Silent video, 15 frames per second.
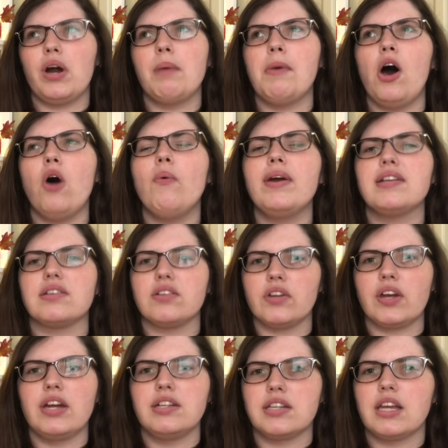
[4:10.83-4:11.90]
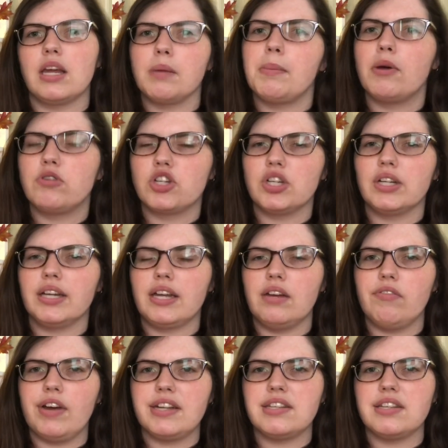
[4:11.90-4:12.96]
I'm always looking to get emotionally
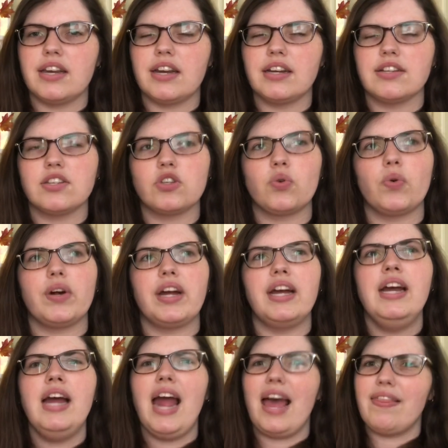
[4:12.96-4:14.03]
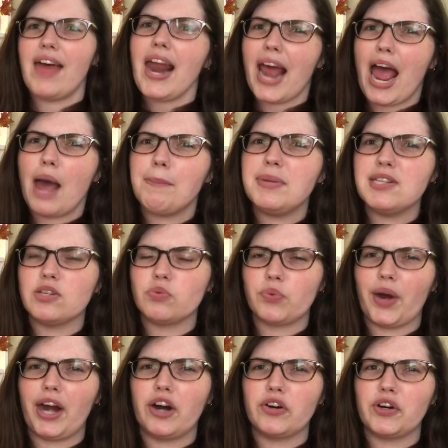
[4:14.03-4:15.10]
invested in a story, and that happens
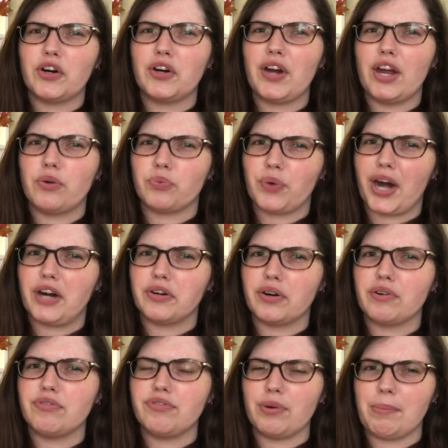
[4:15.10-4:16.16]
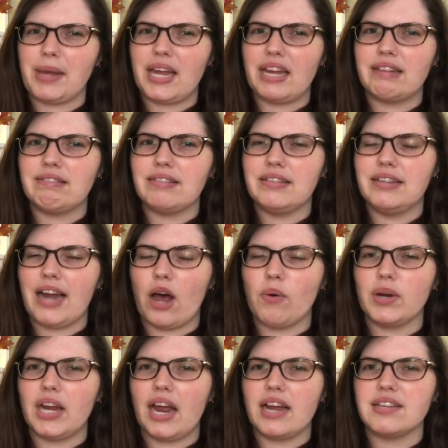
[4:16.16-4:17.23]
rarer and rarer for me
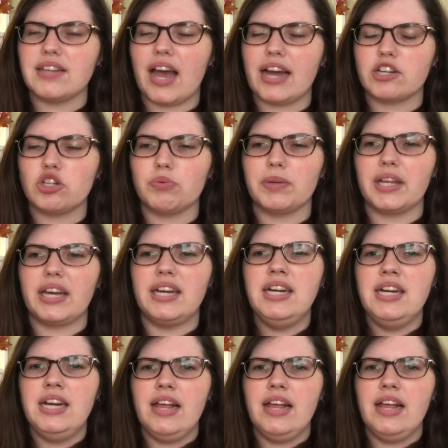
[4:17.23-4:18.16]
nowadays, actually,